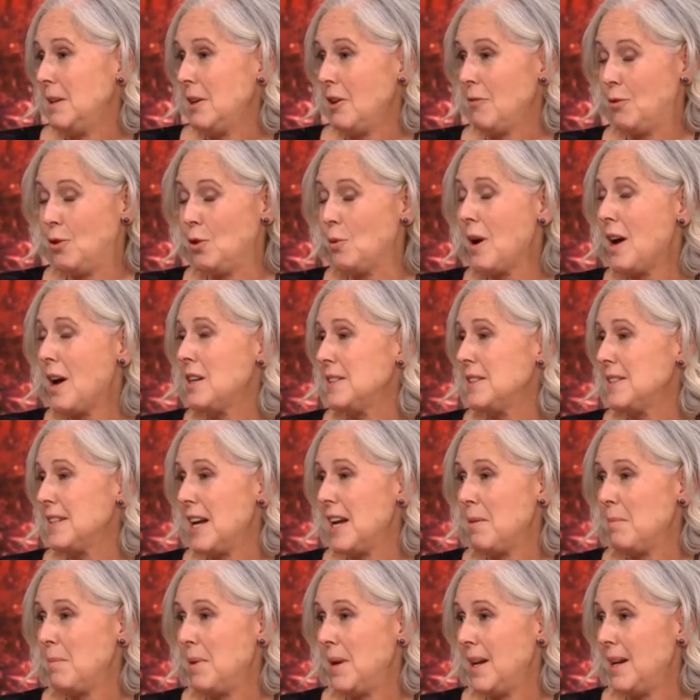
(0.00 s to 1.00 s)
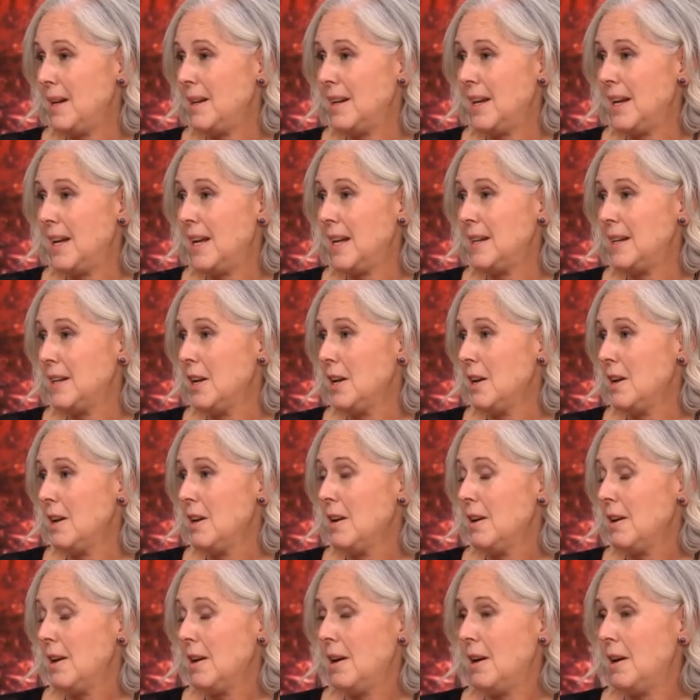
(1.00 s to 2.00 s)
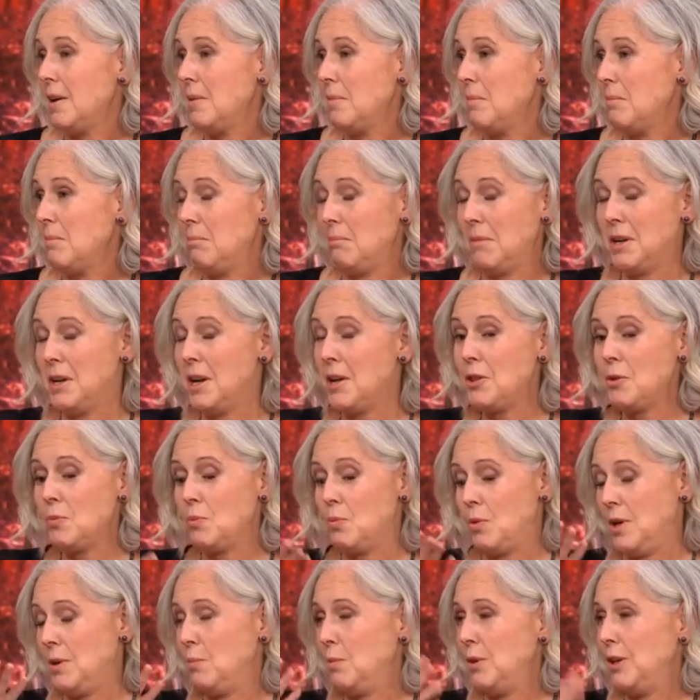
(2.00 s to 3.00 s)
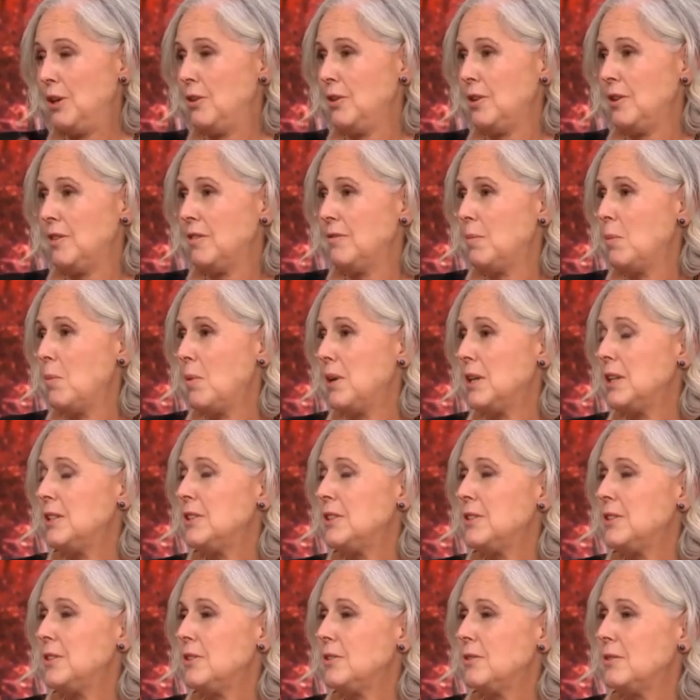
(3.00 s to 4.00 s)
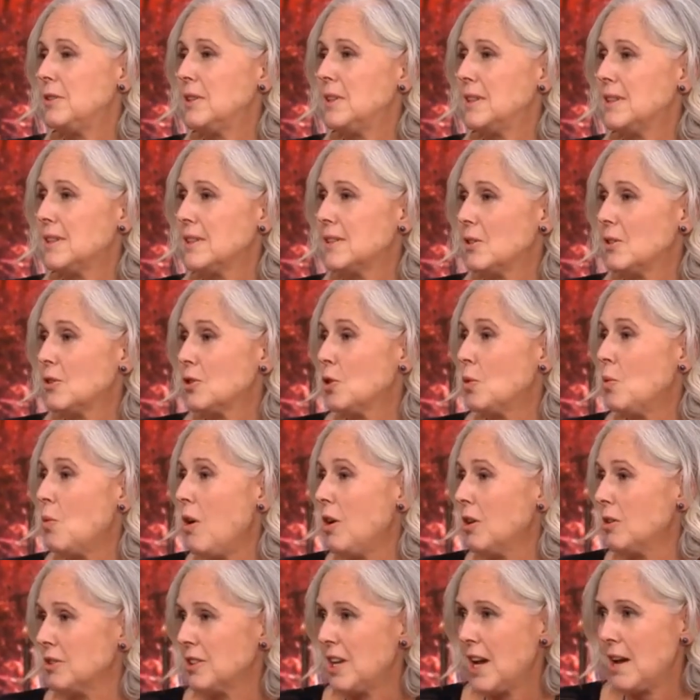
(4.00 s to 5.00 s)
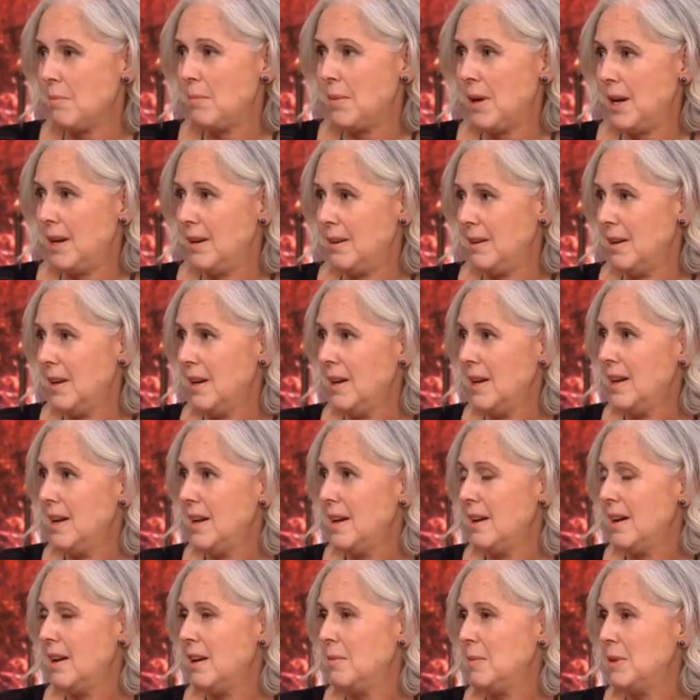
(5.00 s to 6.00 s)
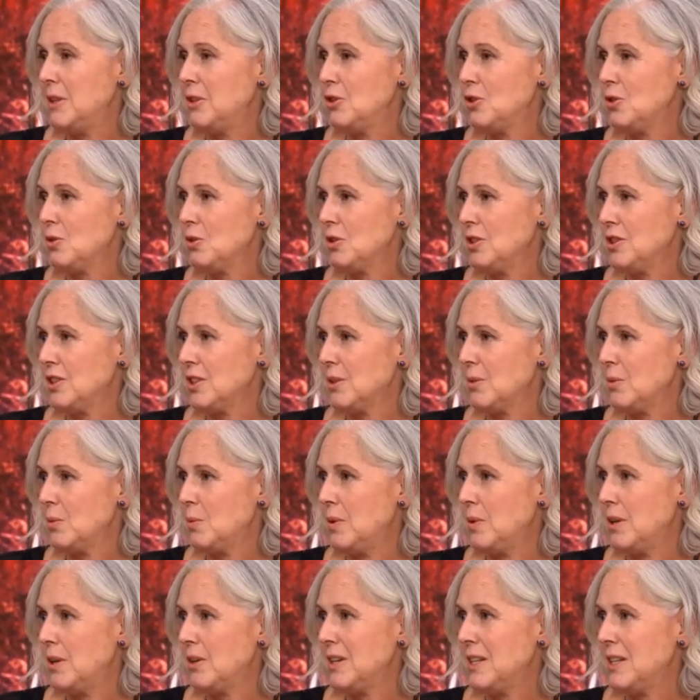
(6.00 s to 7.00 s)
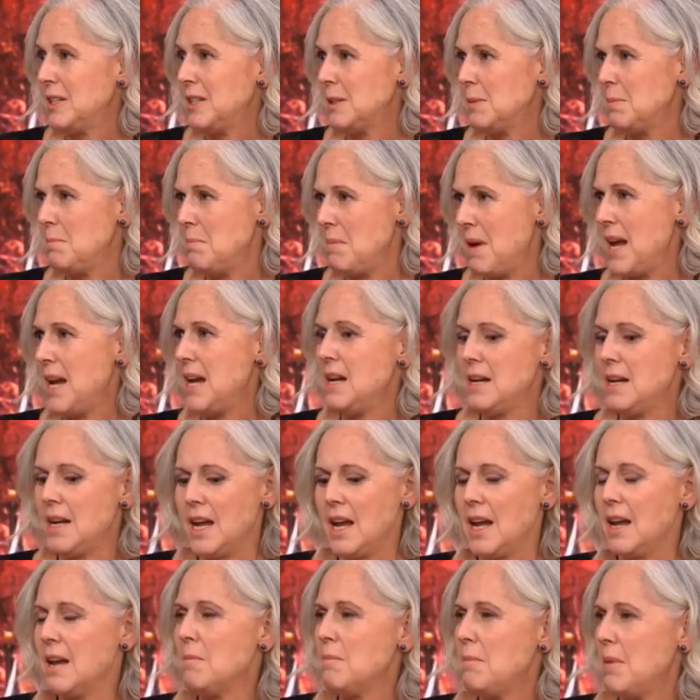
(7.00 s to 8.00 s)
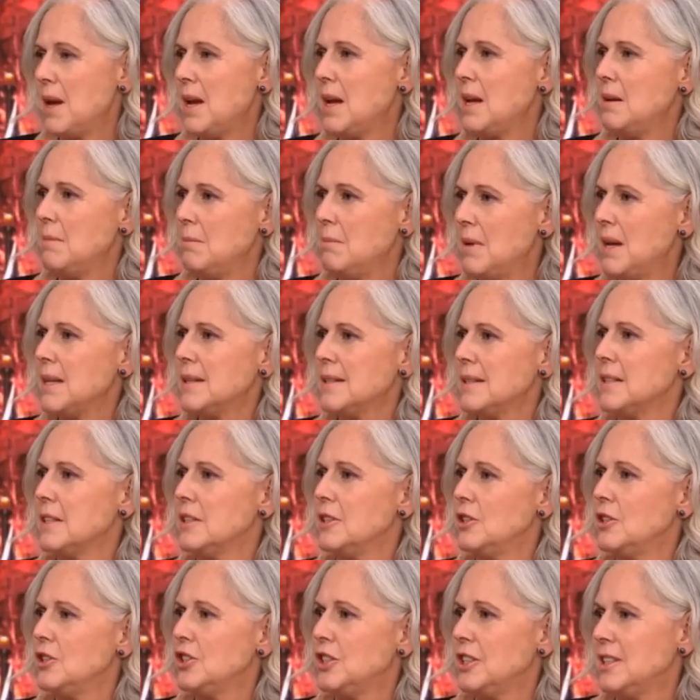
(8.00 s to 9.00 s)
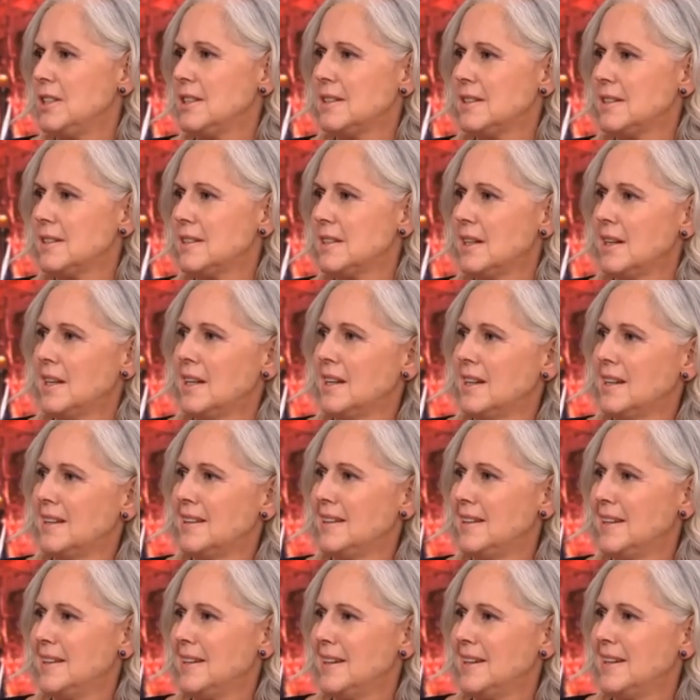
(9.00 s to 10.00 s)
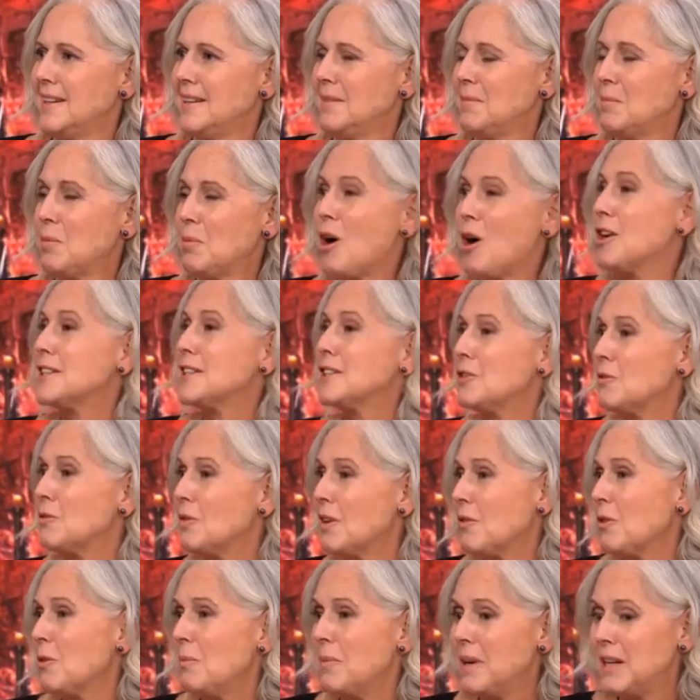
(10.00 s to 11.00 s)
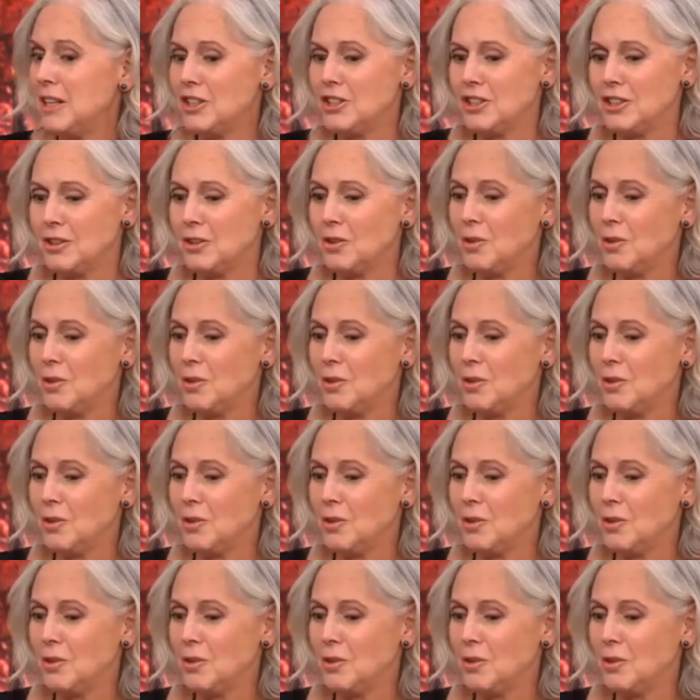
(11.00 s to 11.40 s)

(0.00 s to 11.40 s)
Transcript: throughout his campaign. And another one we could have pointed to is Herschel Walker's campaign in Georgia, where his main campaign message is the Protestant Reformation,